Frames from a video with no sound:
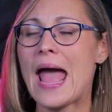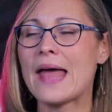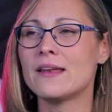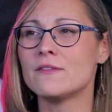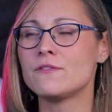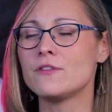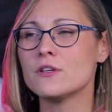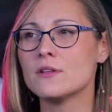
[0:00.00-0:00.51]

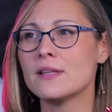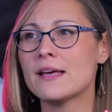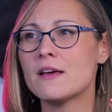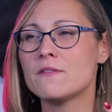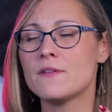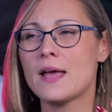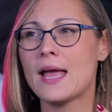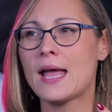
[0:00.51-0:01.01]
And if you
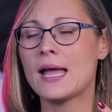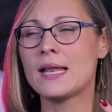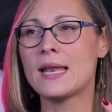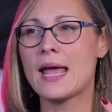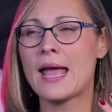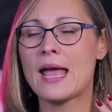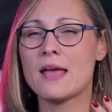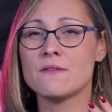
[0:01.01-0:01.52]
live
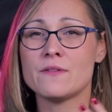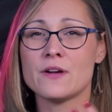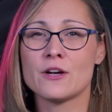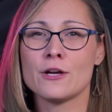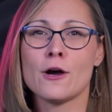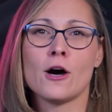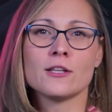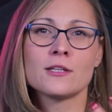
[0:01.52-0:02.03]
in a
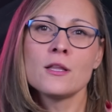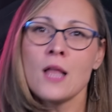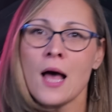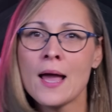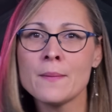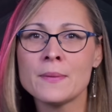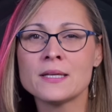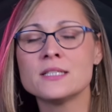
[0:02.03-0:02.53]
very hot
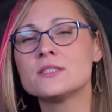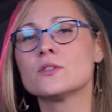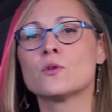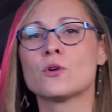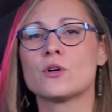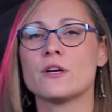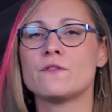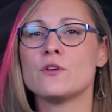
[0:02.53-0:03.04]
climate,
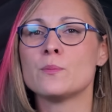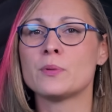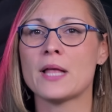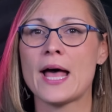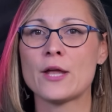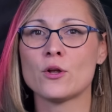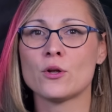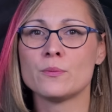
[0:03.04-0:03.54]
or if you
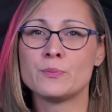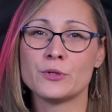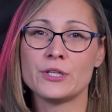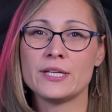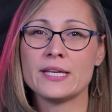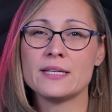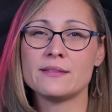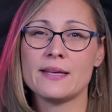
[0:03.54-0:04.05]
plan on
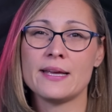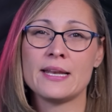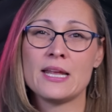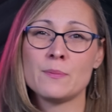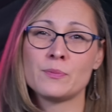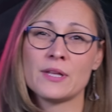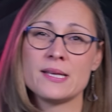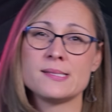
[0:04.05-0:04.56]
putting it
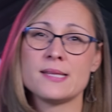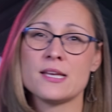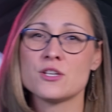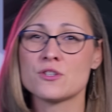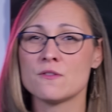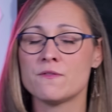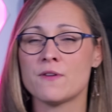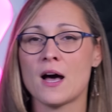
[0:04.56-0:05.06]
in a
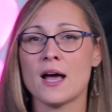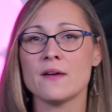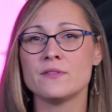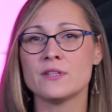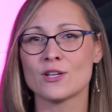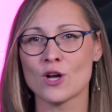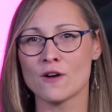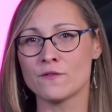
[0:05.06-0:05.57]
PlayStation
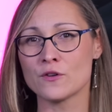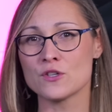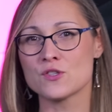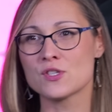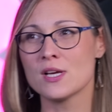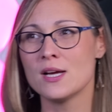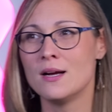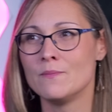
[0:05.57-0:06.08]
5 that
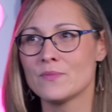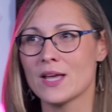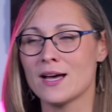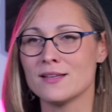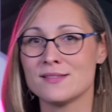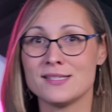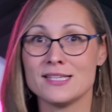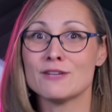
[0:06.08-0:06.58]
offers
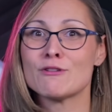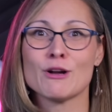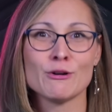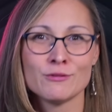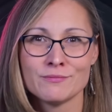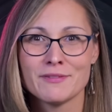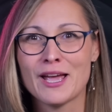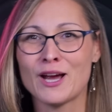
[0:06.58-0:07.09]

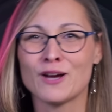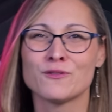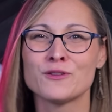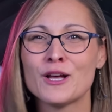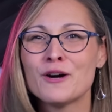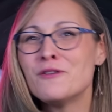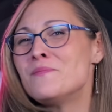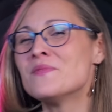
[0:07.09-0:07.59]
zero
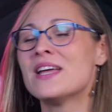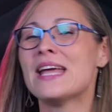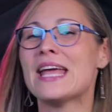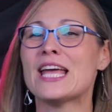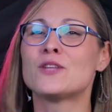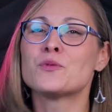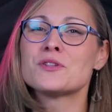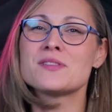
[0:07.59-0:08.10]
airflow,
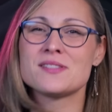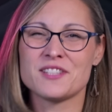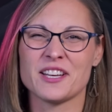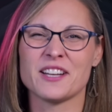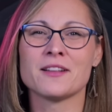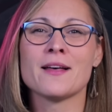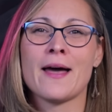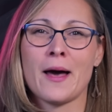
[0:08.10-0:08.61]
it will
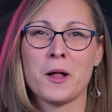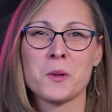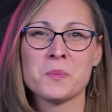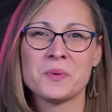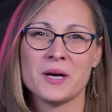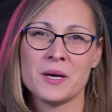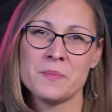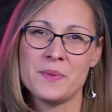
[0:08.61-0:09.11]
still
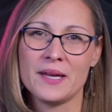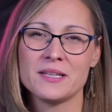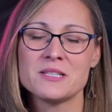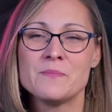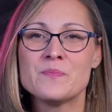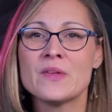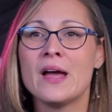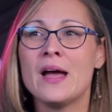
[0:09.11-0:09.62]
help a bit.